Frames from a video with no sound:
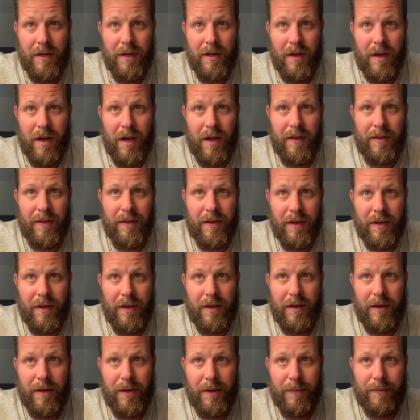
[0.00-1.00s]
on the
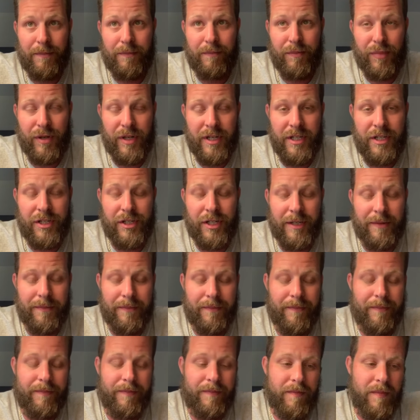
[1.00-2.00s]
um, pre-trip.
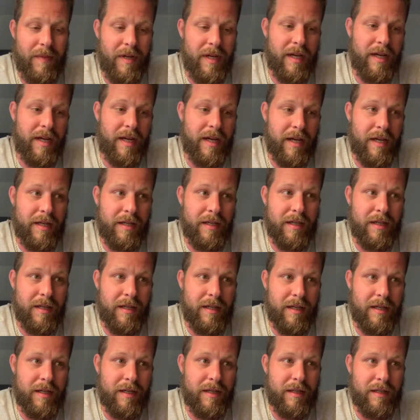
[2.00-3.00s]
I got
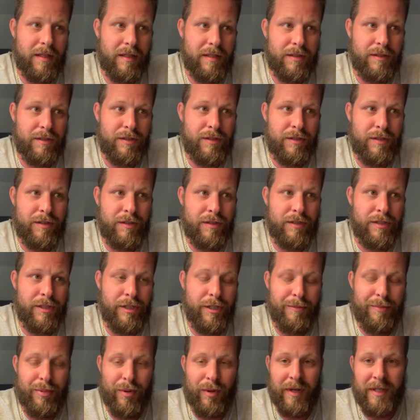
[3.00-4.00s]
uh,
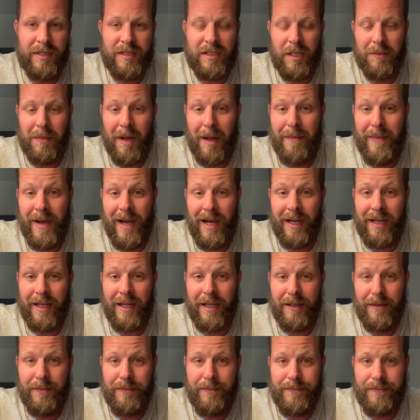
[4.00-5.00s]
two points on my
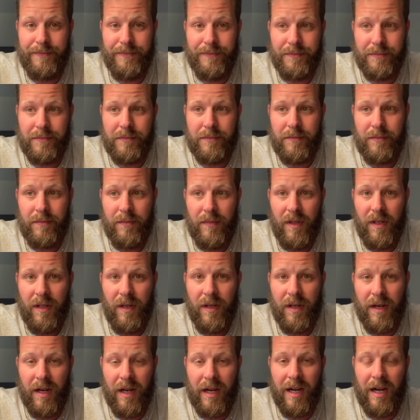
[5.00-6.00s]
backing,
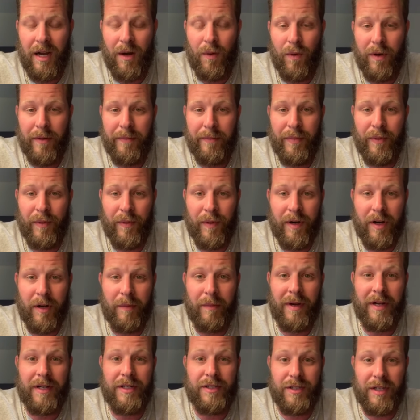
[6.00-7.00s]
and I got one point on
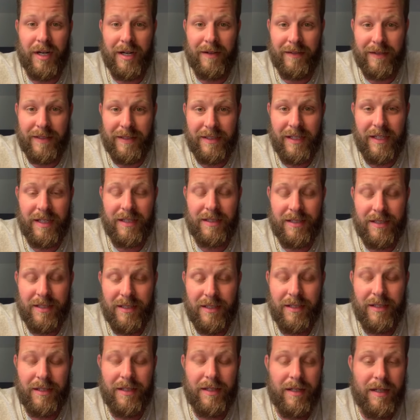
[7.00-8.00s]
my driving
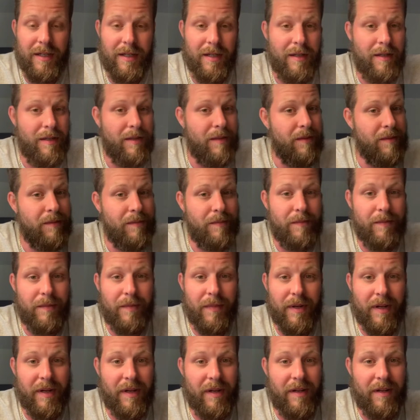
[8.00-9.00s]
test.
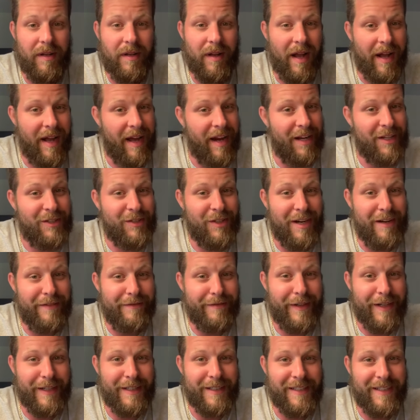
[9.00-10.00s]
But I got a
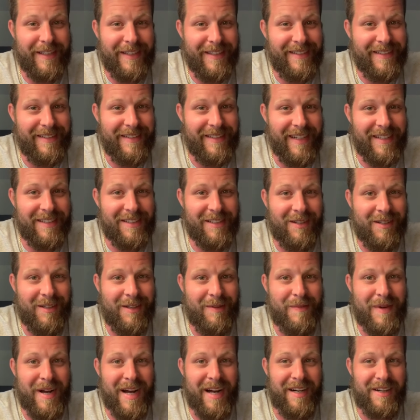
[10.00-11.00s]
trifecta. That's all
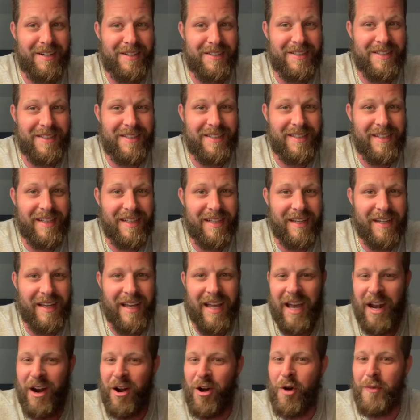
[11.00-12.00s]
that matters.
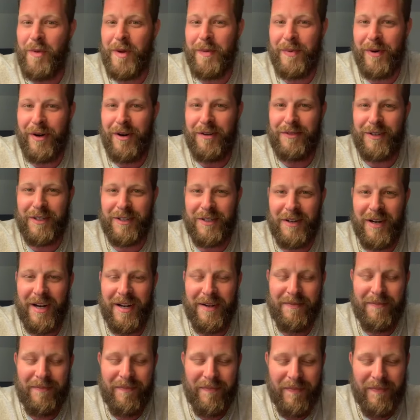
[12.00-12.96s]
Can't all be perfect, right?